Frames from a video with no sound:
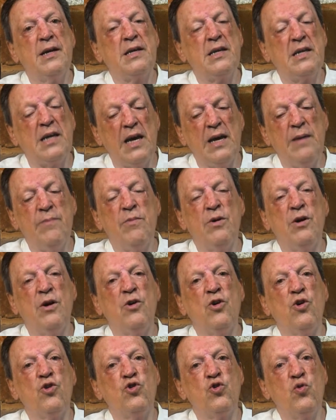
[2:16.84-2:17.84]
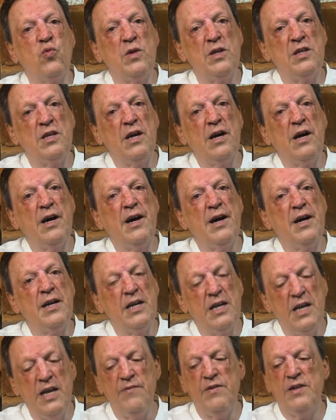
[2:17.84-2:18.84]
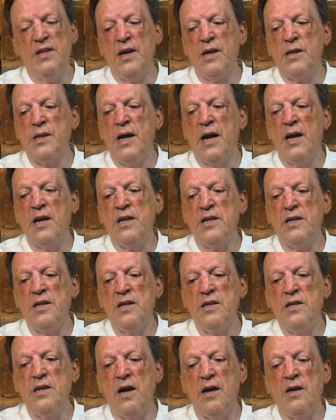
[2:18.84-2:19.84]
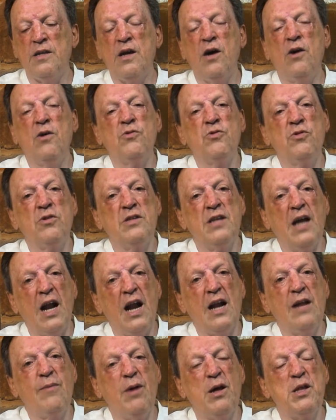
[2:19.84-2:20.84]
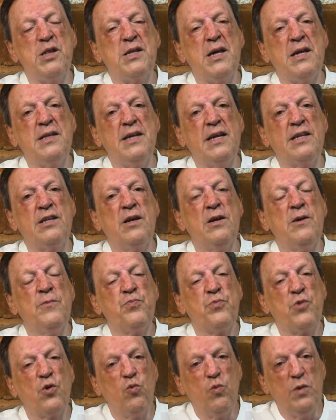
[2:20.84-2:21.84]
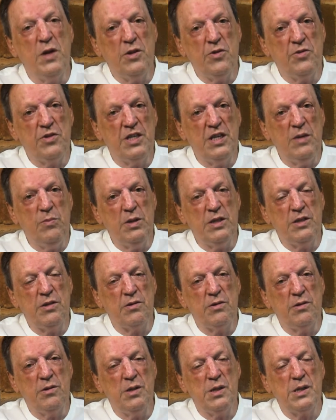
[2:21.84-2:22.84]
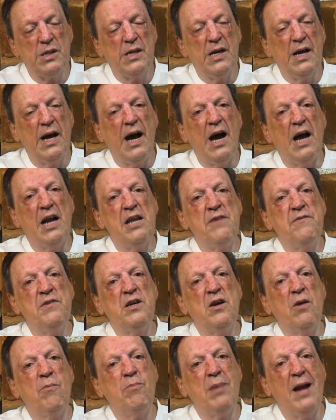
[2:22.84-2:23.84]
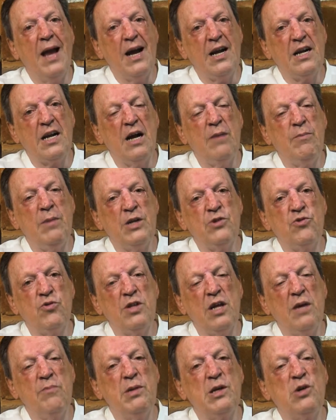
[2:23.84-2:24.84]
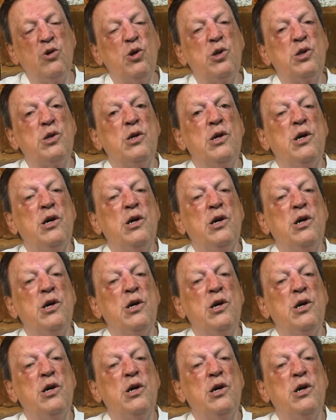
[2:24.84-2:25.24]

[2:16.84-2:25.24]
came to India and live in exile in India. Now, the Dalai Lama said that we, the Tibetans, are living a black karma today because